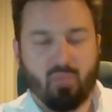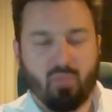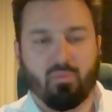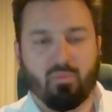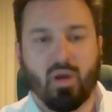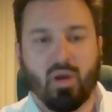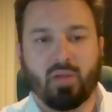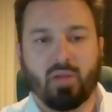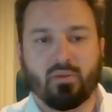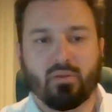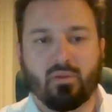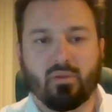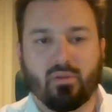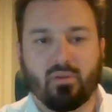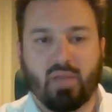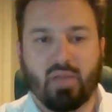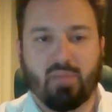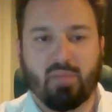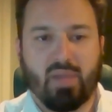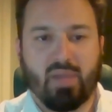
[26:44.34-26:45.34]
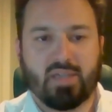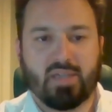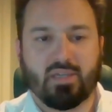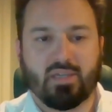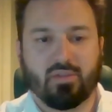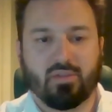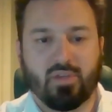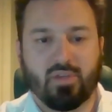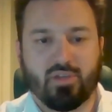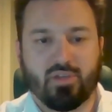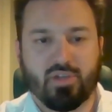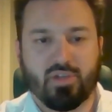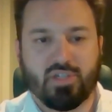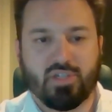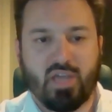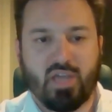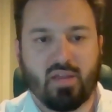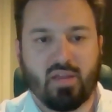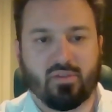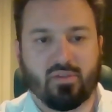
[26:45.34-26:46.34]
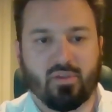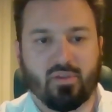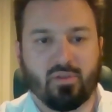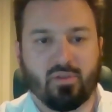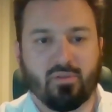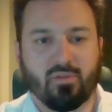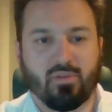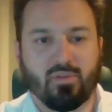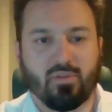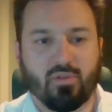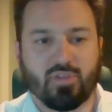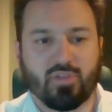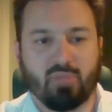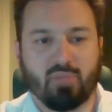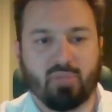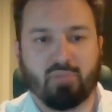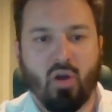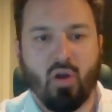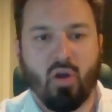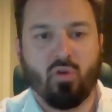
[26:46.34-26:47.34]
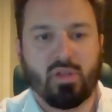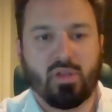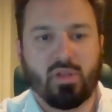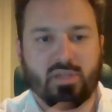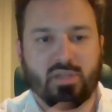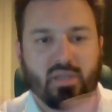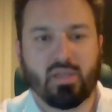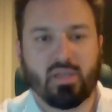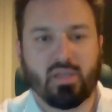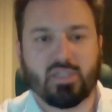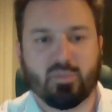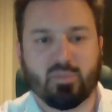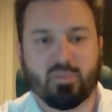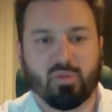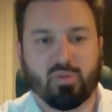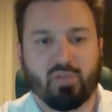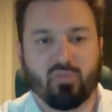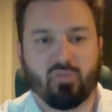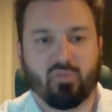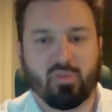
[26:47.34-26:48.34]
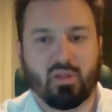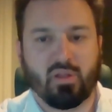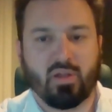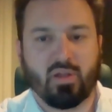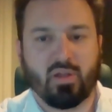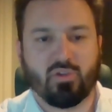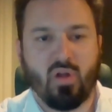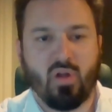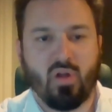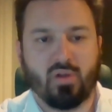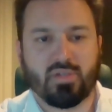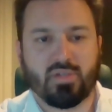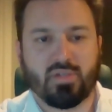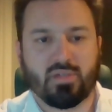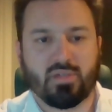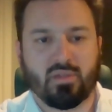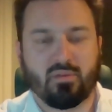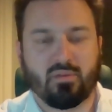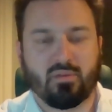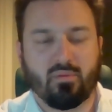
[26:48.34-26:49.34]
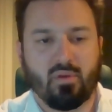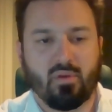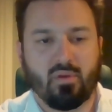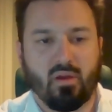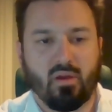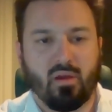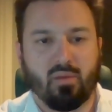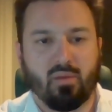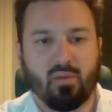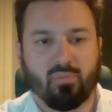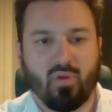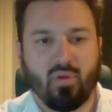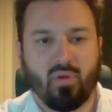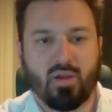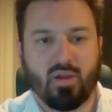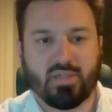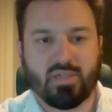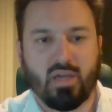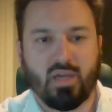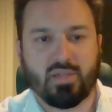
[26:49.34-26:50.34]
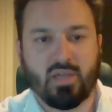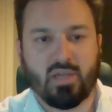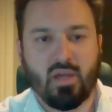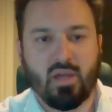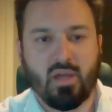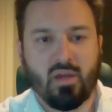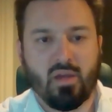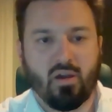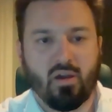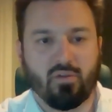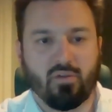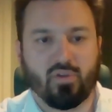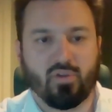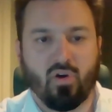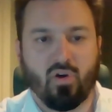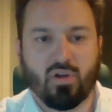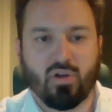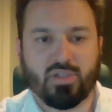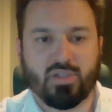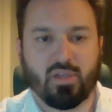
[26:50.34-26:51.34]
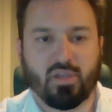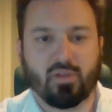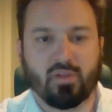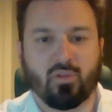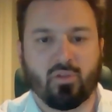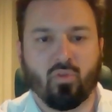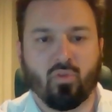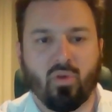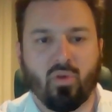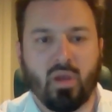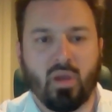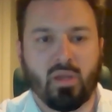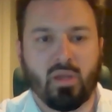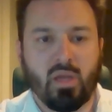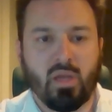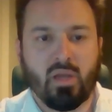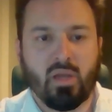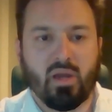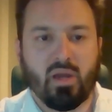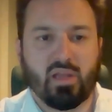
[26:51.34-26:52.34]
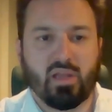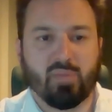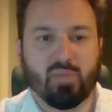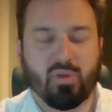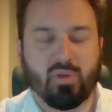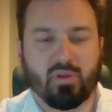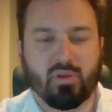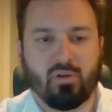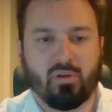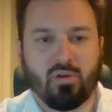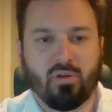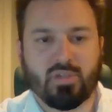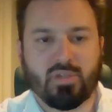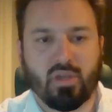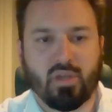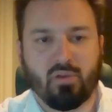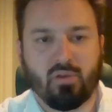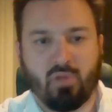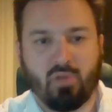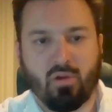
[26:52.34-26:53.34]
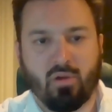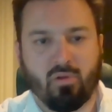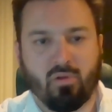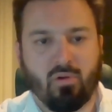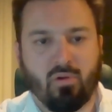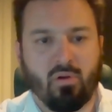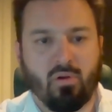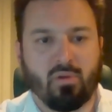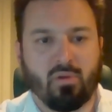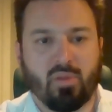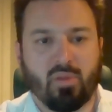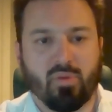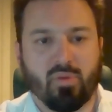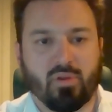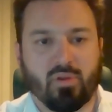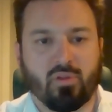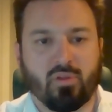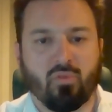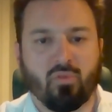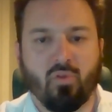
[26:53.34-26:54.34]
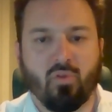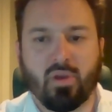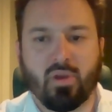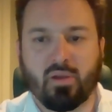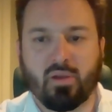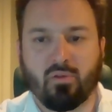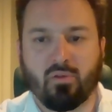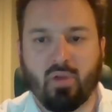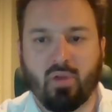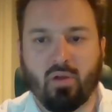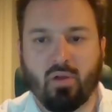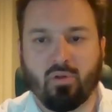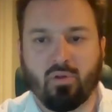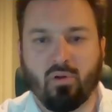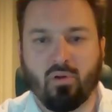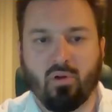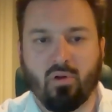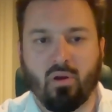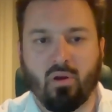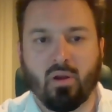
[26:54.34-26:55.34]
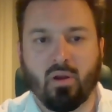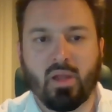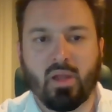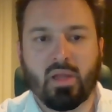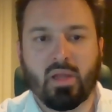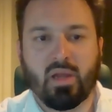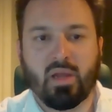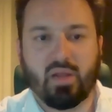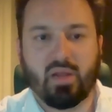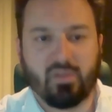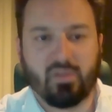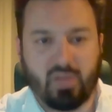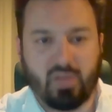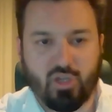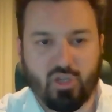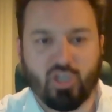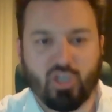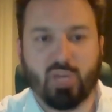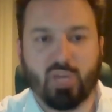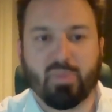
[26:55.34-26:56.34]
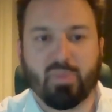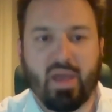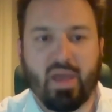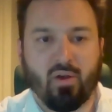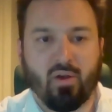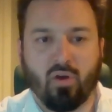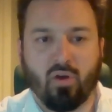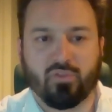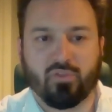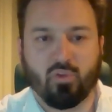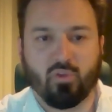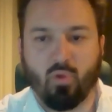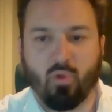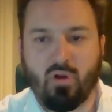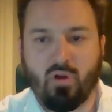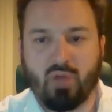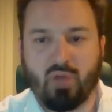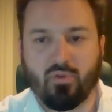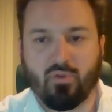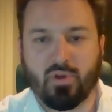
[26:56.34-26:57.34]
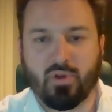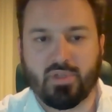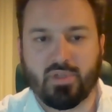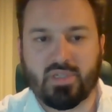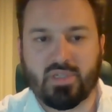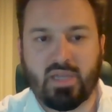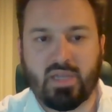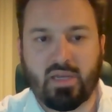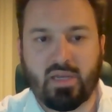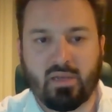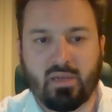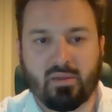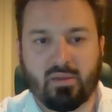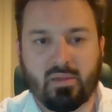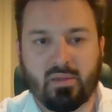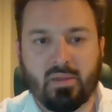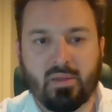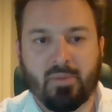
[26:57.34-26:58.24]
but they basically just take those components that get split from the electrolysis process of caustic and chlorine, and they put the caustic in a rail car, they put the chlorine in a rail car, and then they ship that off to wherever it's needed.